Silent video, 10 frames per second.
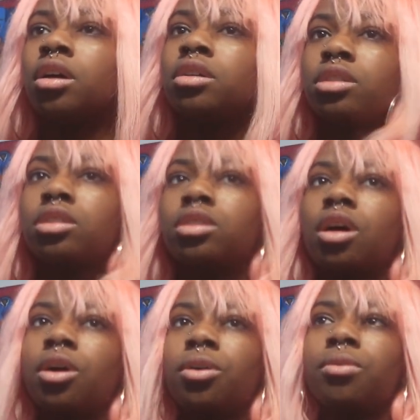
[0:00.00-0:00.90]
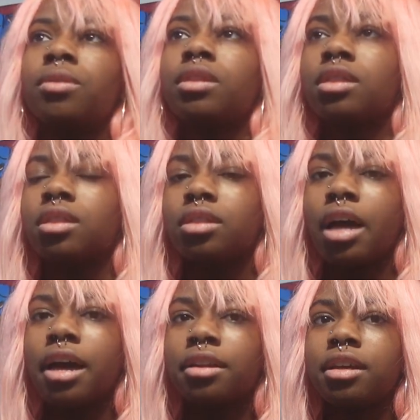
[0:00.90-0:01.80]
So
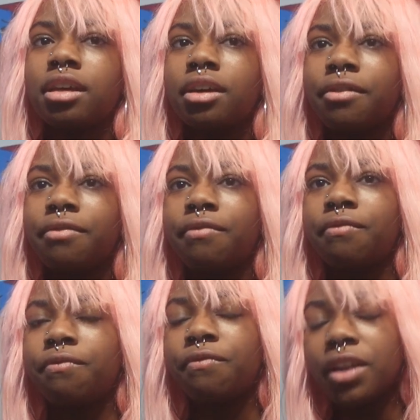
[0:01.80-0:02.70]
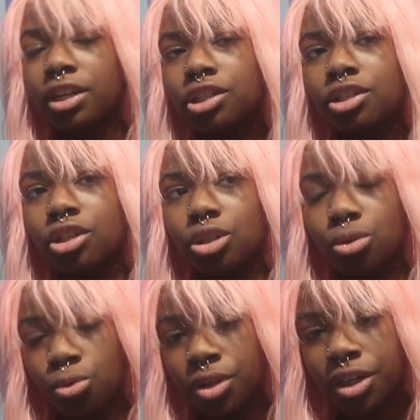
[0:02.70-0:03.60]
then he finished the
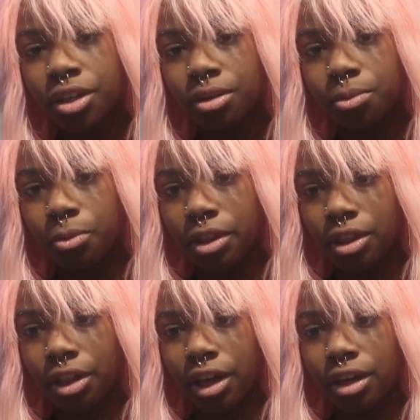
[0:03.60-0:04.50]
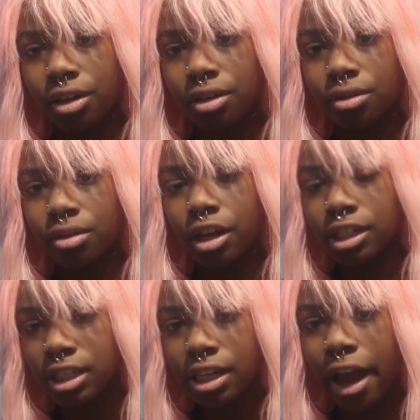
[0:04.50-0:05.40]
school year with like a
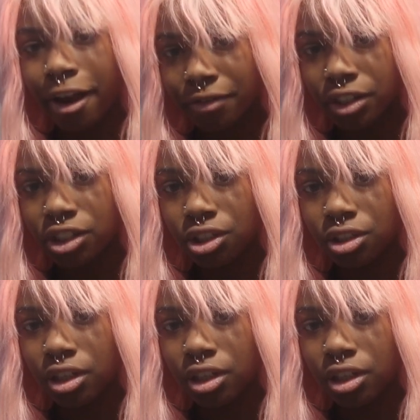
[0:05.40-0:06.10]
C average,